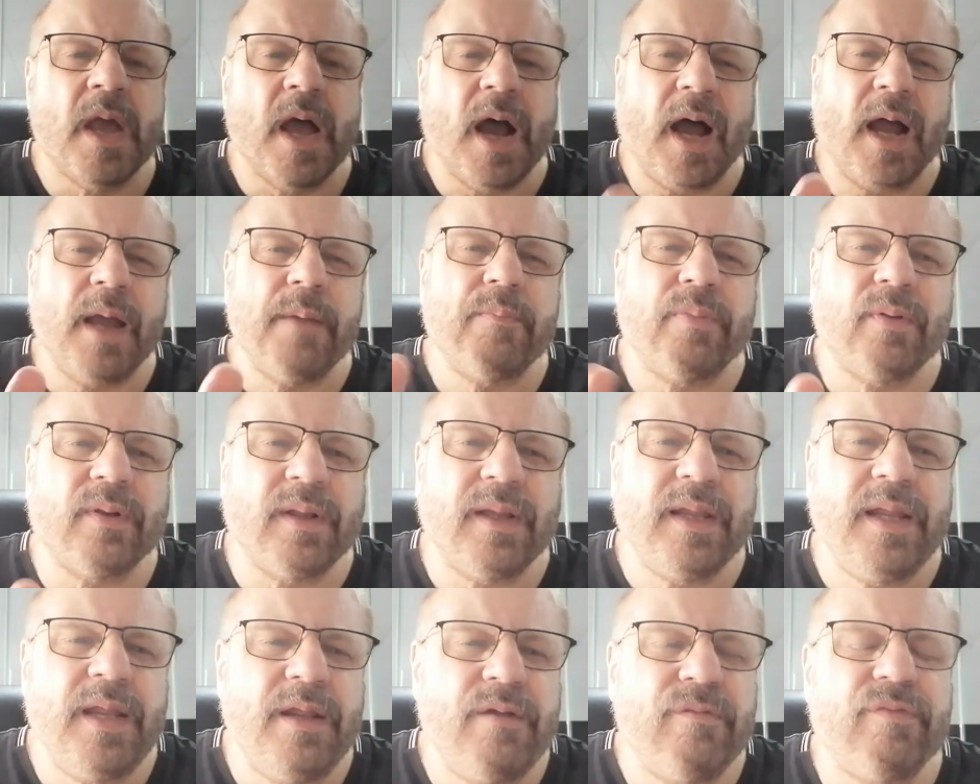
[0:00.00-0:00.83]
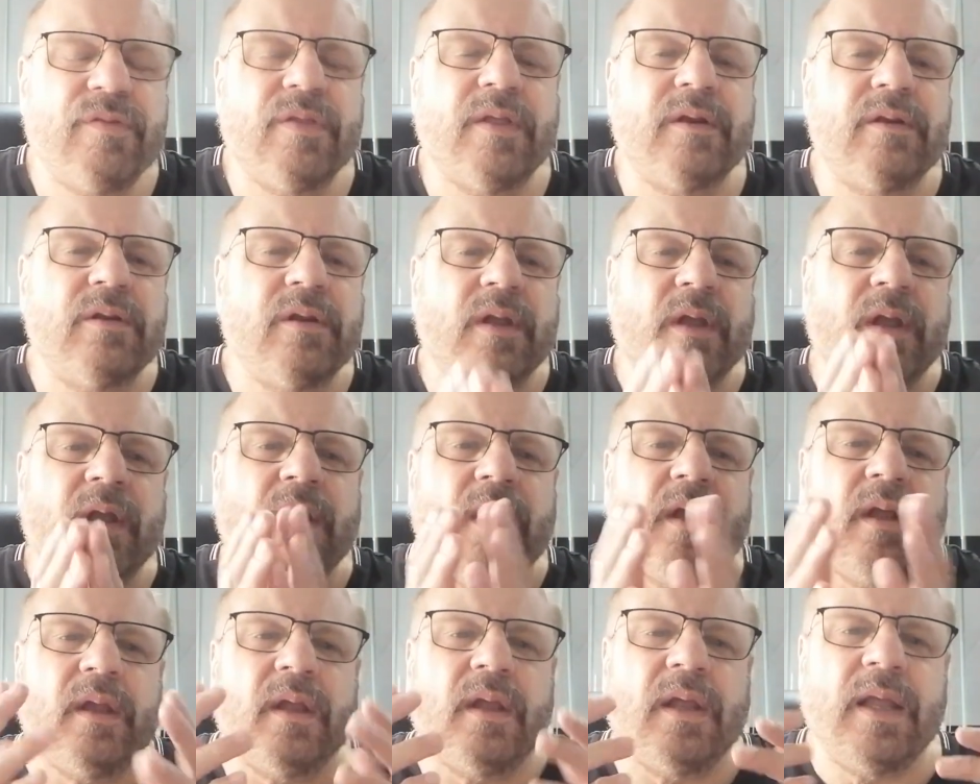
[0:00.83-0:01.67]
I believe that
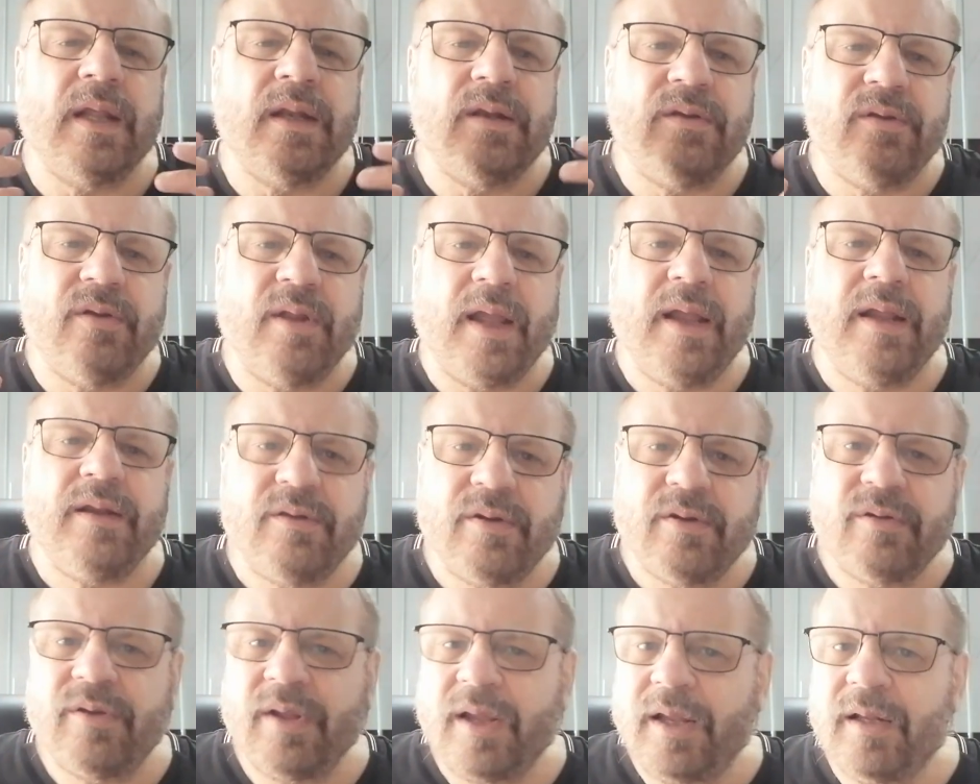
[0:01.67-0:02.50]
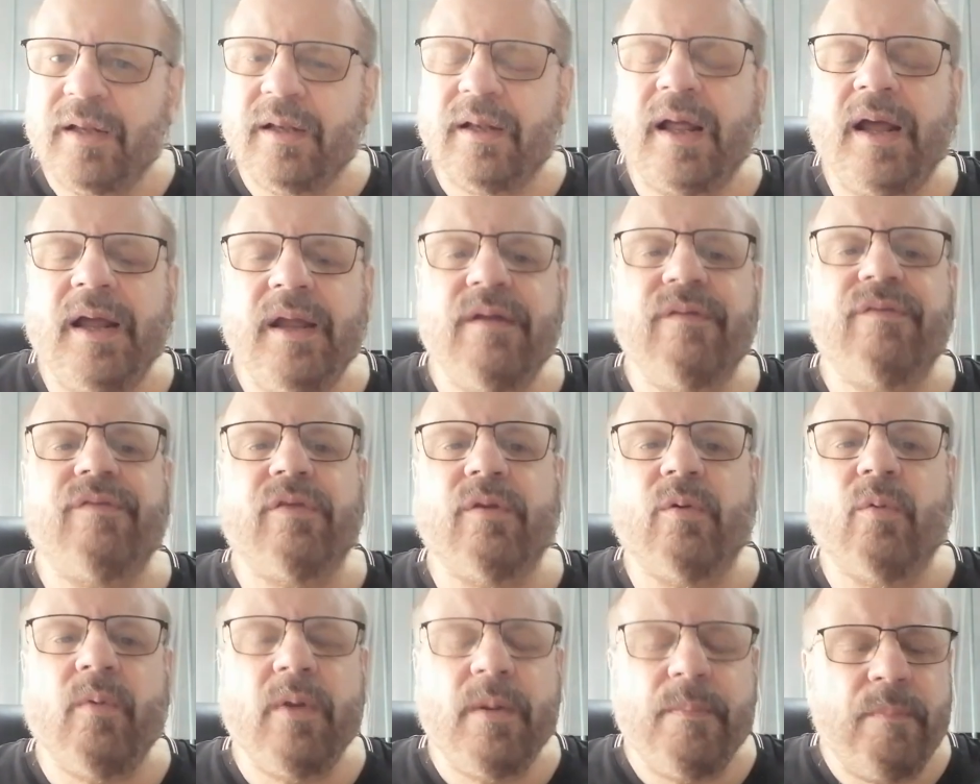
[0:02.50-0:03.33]
in day-to-day life
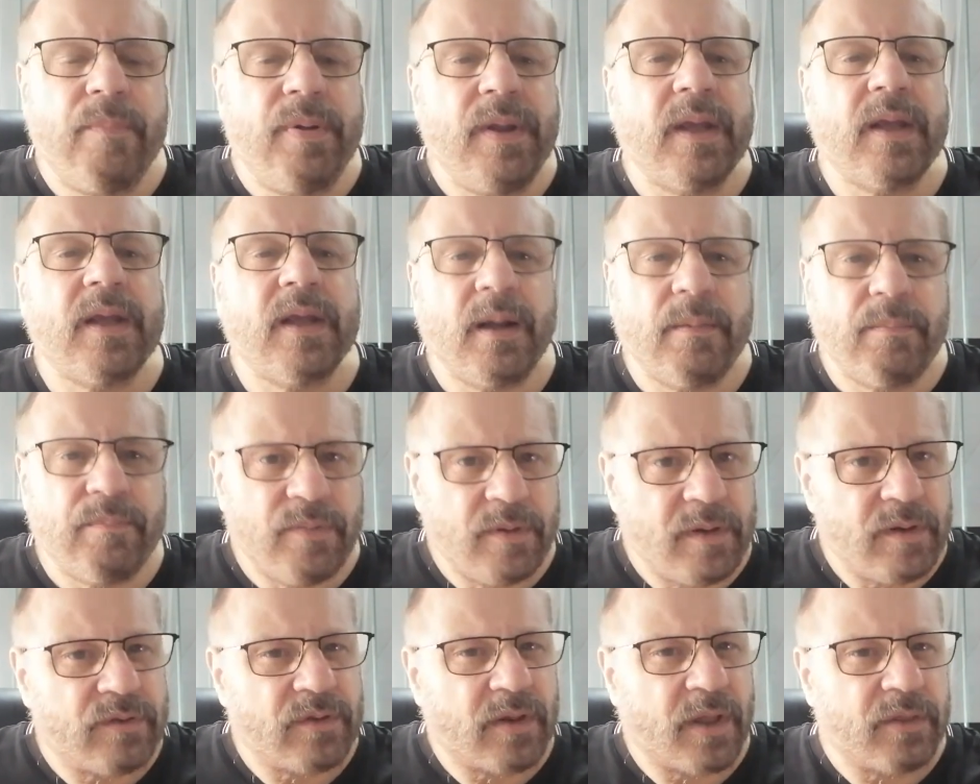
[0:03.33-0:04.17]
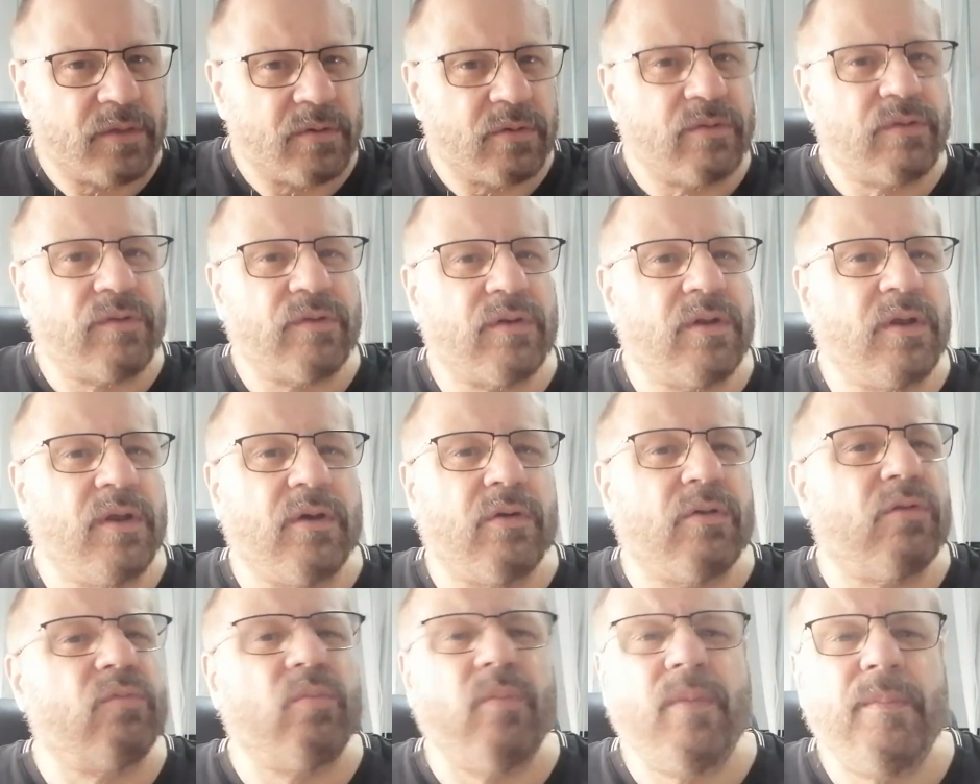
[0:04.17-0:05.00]
that we pick up these other
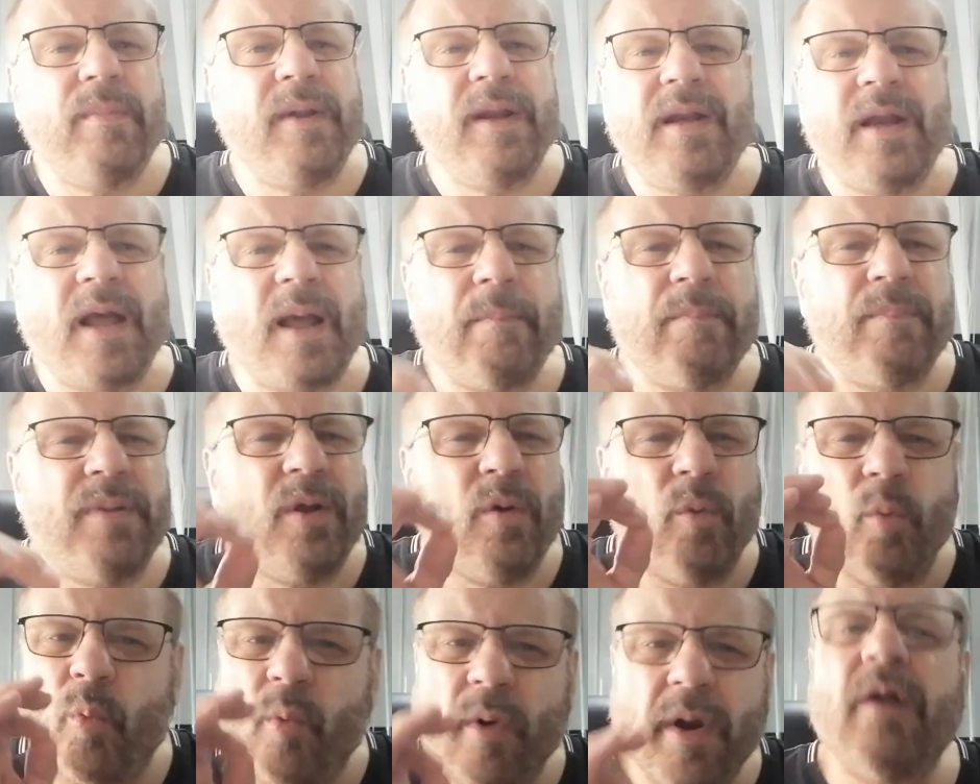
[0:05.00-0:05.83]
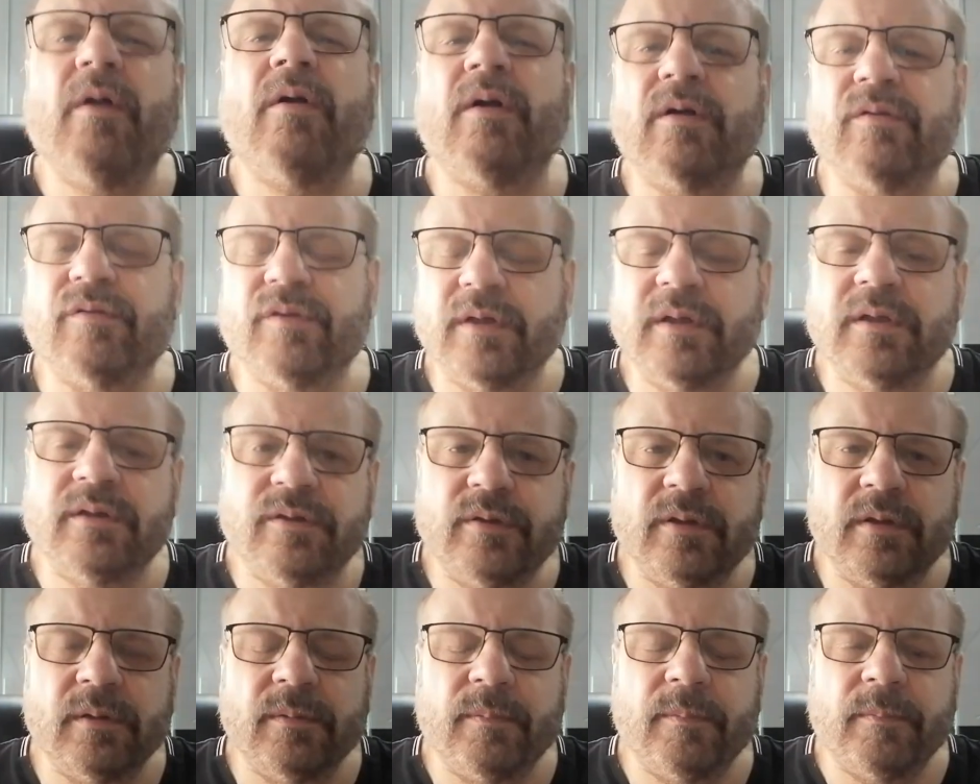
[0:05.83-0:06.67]
skills. We may not be aware of
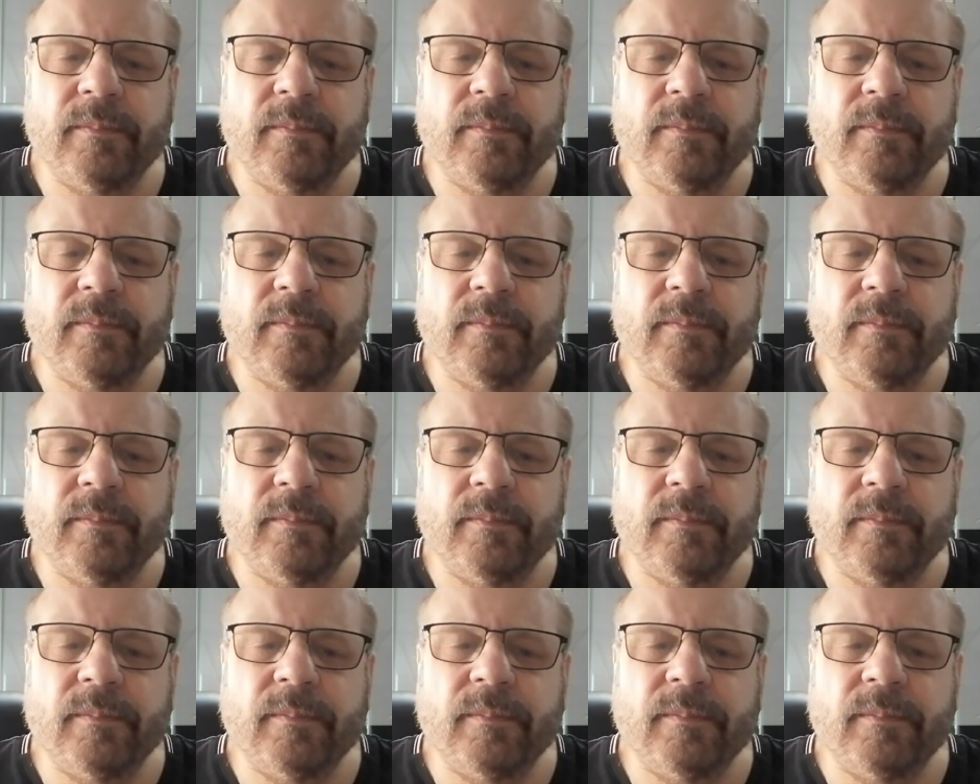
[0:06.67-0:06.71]
it.